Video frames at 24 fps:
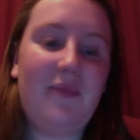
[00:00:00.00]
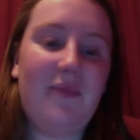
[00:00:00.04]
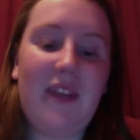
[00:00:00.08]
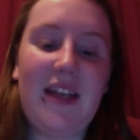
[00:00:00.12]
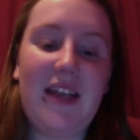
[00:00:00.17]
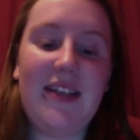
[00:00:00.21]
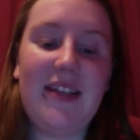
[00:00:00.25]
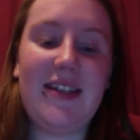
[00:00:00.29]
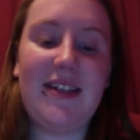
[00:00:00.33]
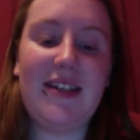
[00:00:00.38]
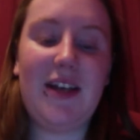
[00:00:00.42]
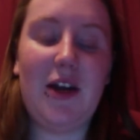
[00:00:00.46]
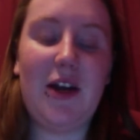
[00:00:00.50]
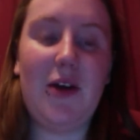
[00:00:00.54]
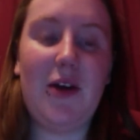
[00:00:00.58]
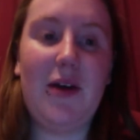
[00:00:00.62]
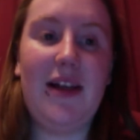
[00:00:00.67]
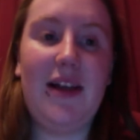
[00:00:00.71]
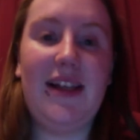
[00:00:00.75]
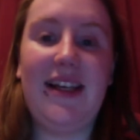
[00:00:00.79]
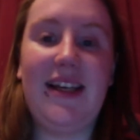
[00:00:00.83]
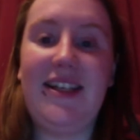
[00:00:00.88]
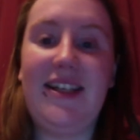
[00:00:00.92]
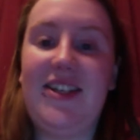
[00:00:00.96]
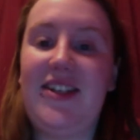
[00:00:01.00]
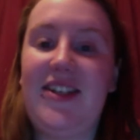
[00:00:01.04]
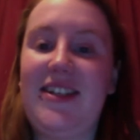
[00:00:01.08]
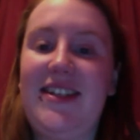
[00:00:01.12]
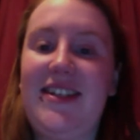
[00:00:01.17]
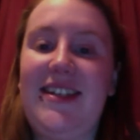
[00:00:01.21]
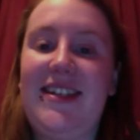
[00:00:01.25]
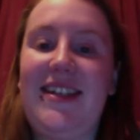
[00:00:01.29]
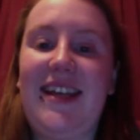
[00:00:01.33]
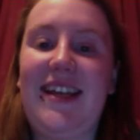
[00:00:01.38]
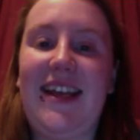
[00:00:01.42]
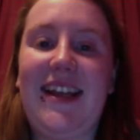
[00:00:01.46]
So let's
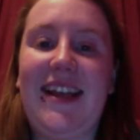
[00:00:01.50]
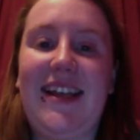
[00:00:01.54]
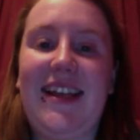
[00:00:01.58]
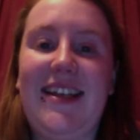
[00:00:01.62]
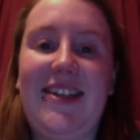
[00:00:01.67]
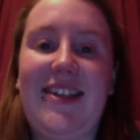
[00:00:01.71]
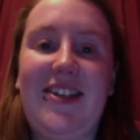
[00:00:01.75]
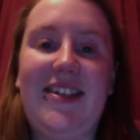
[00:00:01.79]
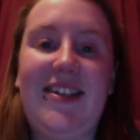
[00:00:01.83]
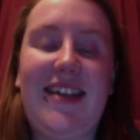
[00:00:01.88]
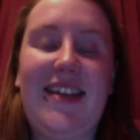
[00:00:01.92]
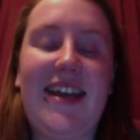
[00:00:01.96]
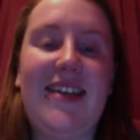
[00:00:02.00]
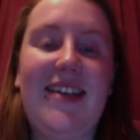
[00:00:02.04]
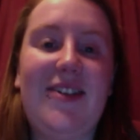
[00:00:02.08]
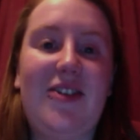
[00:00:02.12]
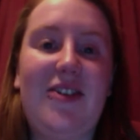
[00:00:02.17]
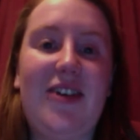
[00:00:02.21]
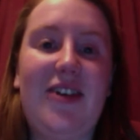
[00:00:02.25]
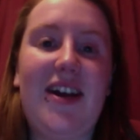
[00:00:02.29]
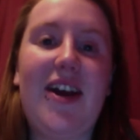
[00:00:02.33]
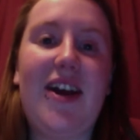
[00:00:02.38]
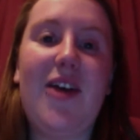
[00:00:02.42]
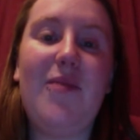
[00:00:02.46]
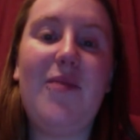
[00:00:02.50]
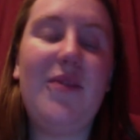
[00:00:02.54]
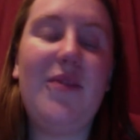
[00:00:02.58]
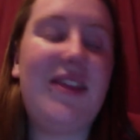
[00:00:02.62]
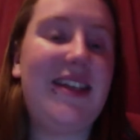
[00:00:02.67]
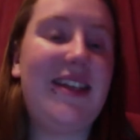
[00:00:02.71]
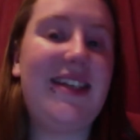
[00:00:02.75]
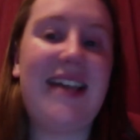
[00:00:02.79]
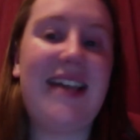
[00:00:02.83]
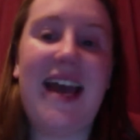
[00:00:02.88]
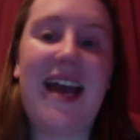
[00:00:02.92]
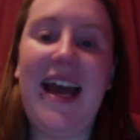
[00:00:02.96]
just let's just get straight on with
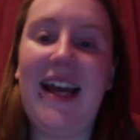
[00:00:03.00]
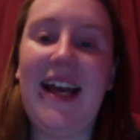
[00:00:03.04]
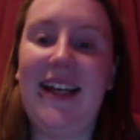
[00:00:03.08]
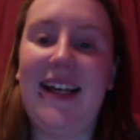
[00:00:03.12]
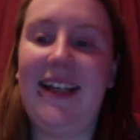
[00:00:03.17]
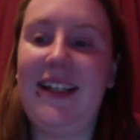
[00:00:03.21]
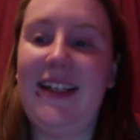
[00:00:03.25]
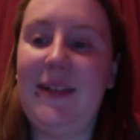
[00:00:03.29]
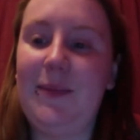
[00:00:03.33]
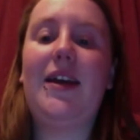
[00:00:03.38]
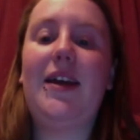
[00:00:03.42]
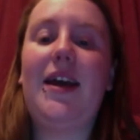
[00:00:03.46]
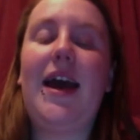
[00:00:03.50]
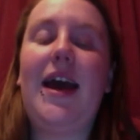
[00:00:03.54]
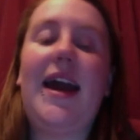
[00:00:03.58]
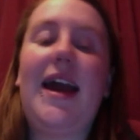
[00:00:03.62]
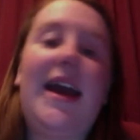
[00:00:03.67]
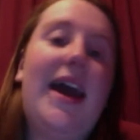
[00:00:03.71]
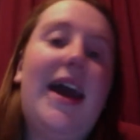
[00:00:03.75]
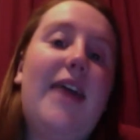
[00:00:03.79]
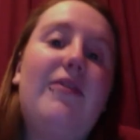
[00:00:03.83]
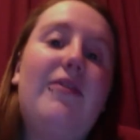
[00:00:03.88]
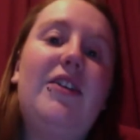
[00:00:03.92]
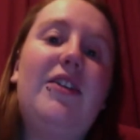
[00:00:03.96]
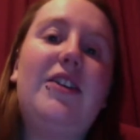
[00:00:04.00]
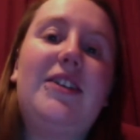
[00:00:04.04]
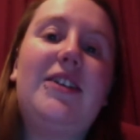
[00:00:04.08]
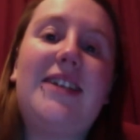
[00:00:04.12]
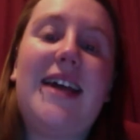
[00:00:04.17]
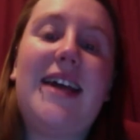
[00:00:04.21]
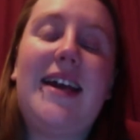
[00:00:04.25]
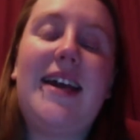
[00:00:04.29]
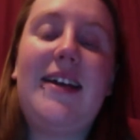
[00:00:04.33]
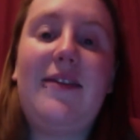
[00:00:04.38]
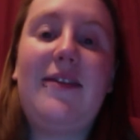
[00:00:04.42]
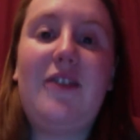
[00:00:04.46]
the tag. And I haven't looked
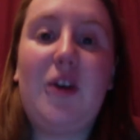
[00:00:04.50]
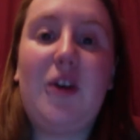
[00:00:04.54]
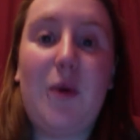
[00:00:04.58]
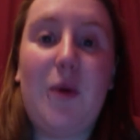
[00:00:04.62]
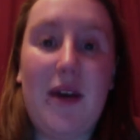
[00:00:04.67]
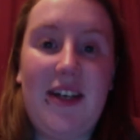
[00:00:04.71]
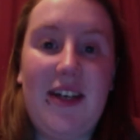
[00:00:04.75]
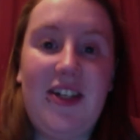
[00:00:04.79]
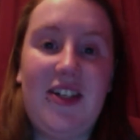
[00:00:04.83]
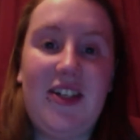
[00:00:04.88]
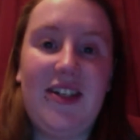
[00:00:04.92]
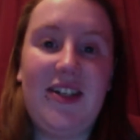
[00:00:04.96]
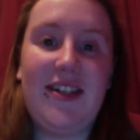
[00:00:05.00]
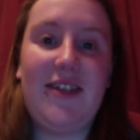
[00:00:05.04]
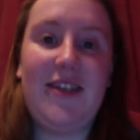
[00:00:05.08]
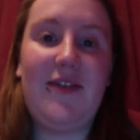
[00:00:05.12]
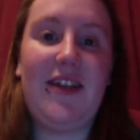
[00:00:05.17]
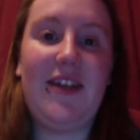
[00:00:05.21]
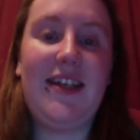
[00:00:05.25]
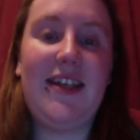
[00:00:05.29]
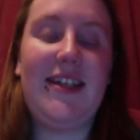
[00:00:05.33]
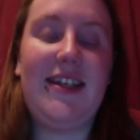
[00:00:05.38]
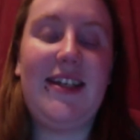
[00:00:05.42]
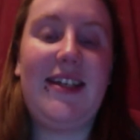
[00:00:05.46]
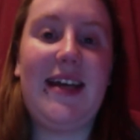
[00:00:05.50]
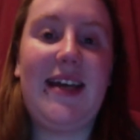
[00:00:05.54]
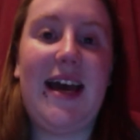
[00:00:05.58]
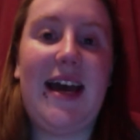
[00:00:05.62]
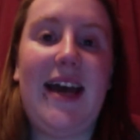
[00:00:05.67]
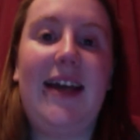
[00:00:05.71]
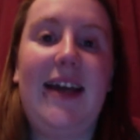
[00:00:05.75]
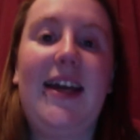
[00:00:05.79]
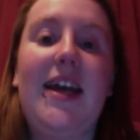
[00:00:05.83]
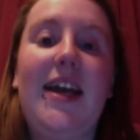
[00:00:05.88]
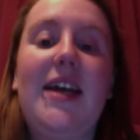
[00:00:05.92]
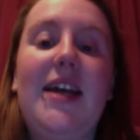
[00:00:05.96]
at any of the questions for this
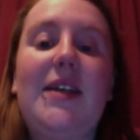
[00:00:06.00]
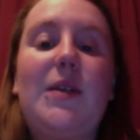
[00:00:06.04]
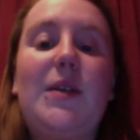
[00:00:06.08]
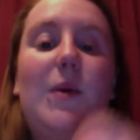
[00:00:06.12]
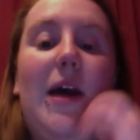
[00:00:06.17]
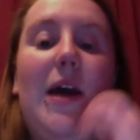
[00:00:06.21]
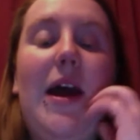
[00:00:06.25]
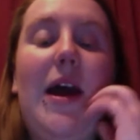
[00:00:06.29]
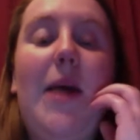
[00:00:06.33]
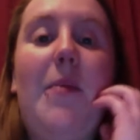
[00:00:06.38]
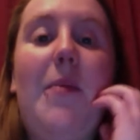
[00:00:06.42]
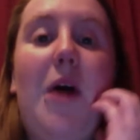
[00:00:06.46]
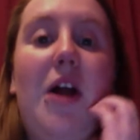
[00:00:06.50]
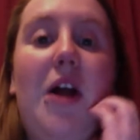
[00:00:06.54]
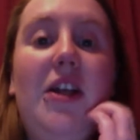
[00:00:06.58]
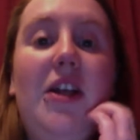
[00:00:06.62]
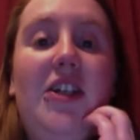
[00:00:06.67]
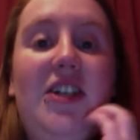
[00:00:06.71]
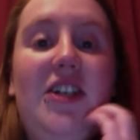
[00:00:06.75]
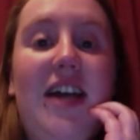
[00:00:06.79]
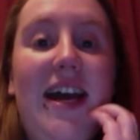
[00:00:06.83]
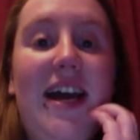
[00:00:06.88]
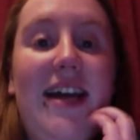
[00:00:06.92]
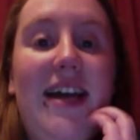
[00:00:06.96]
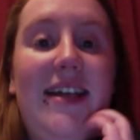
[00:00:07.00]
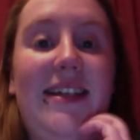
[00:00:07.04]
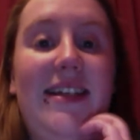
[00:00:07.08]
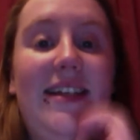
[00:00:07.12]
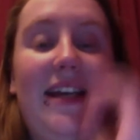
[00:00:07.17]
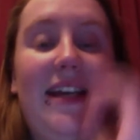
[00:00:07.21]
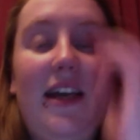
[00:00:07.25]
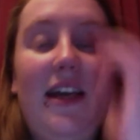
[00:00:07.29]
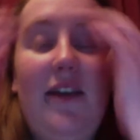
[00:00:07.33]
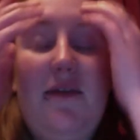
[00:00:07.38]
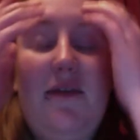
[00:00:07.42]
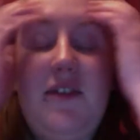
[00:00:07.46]
tag, so I apologise
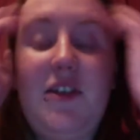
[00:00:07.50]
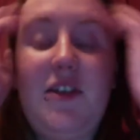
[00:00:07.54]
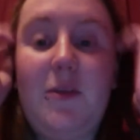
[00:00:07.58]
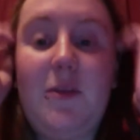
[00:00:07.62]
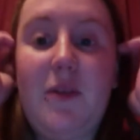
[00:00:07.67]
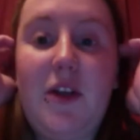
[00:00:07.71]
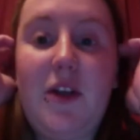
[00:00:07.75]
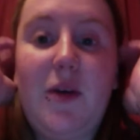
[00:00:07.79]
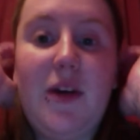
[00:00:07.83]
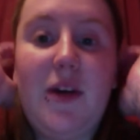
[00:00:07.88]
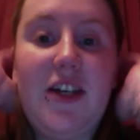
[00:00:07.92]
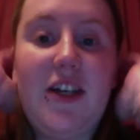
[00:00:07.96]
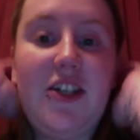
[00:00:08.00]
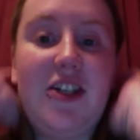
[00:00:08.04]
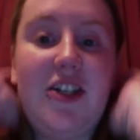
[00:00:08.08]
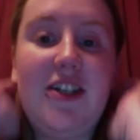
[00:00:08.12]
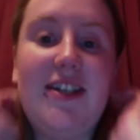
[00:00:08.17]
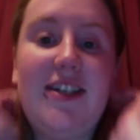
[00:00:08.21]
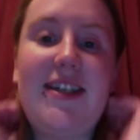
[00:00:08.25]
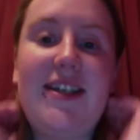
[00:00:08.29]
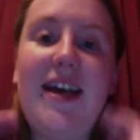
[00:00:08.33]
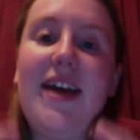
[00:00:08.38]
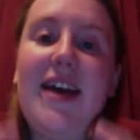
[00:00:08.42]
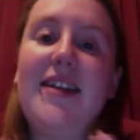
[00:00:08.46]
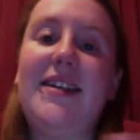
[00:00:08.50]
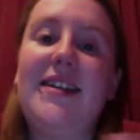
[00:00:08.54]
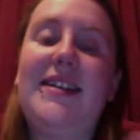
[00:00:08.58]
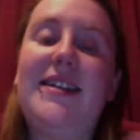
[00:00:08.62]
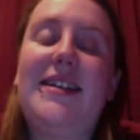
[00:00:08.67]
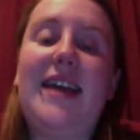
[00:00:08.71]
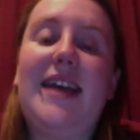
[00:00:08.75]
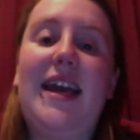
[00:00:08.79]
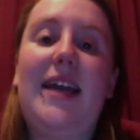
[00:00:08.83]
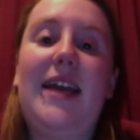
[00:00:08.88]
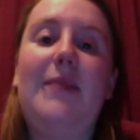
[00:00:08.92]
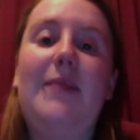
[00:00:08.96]
if some of the questions are the
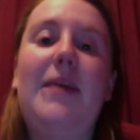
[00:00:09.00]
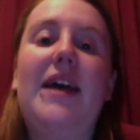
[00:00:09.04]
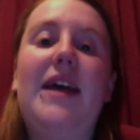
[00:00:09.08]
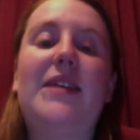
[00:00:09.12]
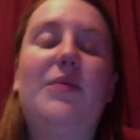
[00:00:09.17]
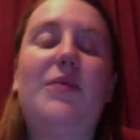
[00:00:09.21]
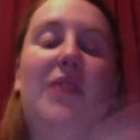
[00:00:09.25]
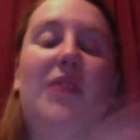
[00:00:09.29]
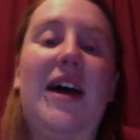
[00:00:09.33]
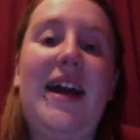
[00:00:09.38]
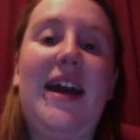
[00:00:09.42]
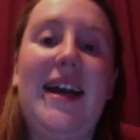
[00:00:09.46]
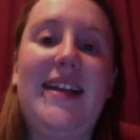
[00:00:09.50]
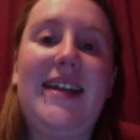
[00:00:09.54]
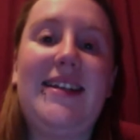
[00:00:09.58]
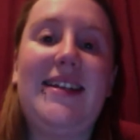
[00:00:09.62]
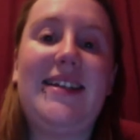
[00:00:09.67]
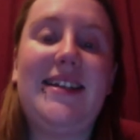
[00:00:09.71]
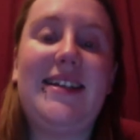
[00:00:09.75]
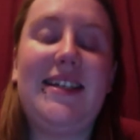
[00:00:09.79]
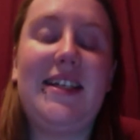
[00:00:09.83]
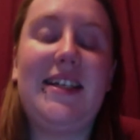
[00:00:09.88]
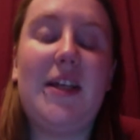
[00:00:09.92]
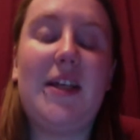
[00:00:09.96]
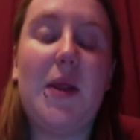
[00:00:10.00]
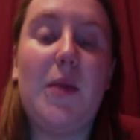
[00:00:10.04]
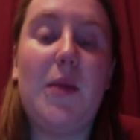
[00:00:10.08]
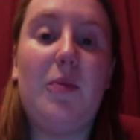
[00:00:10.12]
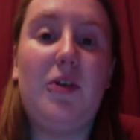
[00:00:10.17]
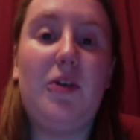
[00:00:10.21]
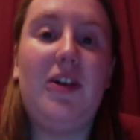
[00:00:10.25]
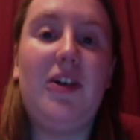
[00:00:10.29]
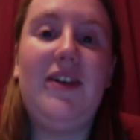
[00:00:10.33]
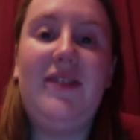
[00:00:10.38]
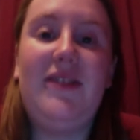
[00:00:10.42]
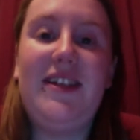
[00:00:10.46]
same as what I answered in the
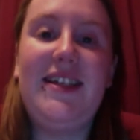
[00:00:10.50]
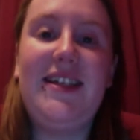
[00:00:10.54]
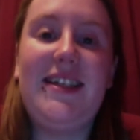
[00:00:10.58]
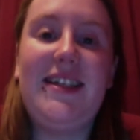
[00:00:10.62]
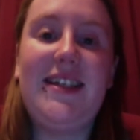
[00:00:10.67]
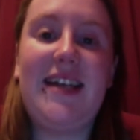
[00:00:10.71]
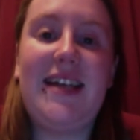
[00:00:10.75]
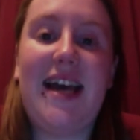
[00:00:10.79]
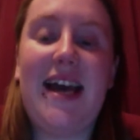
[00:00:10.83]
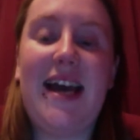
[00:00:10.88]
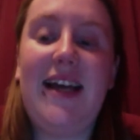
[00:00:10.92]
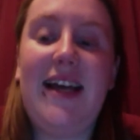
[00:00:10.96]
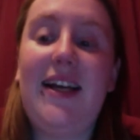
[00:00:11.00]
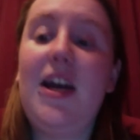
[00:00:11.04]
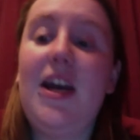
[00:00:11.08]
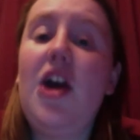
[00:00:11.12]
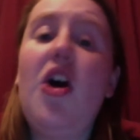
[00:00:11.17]
previous tag.